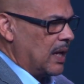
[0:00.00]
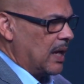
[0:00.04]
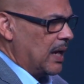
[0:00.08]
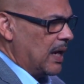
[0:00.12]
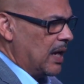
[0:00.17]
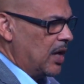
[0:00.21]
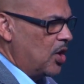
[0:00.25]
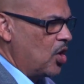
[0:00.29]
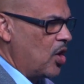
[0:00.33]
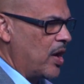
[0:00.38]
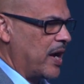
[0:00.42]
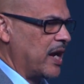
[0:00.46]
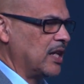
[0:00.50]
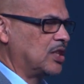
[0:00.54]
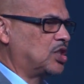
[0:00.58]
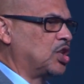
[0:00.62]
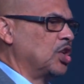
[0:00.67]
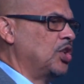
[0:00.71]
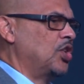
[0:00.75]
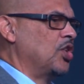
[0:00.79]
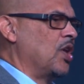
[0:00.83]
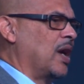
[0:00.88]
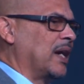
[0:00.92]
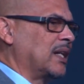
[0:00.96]
In order to
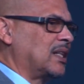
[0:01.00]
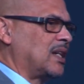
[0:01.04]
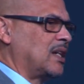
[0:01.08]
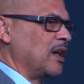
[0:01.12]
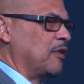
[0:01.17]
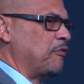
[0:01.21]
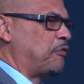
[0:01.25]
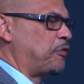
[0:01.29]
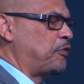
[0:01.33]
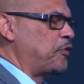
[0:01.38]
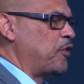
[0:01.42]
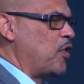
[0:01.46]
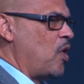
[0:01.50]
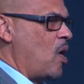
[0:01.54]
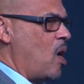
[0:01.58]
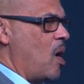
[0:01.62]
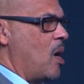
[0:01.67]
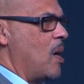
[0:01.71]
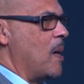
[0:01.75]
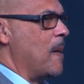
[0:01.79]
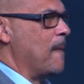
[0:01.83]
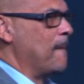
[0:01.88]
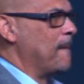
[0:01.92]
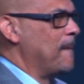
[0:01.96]
not
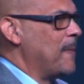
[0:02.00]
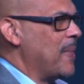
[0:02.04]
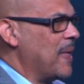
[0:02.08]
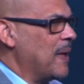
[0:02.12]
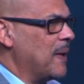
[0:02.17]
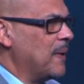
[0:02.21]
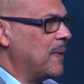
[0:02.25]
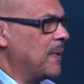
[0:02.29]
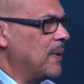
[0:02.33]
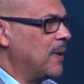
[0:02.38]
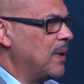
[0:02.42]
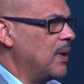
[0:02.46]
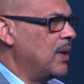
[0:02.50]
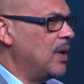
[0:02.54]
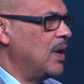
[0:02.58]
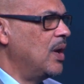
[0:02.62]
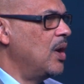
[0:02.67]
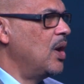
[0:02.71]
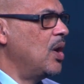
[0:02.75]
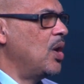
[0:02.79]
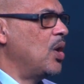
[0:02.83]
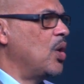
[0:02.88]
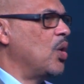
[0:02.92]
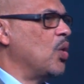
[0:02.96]
conform,
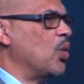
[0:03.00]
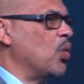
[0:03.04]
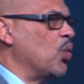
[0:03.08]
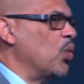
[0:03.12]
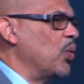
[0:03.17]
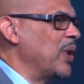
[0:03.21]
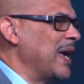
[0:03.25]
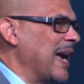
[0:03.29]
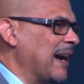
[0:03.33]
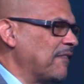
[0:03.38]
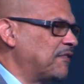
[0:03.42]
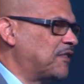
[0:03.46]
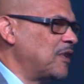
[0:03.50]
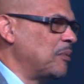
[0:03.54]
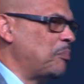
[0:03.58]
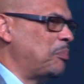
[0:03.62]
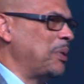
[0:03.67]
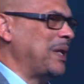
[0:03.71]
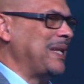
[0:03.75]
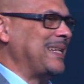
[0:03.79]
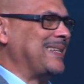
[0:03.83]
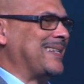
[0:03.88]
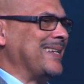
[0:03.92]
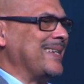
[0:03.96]
we have to
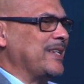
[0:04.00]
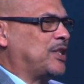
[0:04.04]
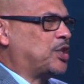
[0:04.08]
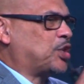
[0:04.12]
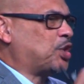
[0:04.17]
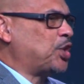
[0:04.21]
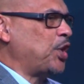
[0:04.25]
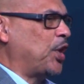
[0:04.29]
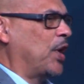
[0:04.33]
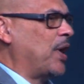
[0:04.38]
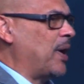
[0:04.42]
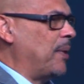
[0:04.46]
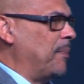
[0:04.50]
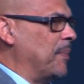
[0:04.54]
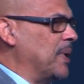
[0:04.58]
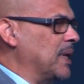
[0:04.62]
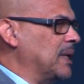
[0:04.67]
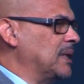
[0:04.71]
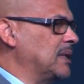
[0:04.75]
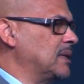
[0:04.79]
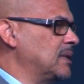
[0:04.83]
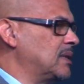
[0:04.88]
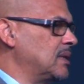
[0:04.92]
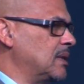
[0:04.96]
be
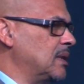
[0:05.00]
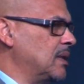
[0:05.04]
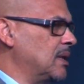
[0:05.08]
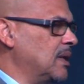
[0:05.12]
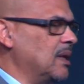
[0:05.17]
determined,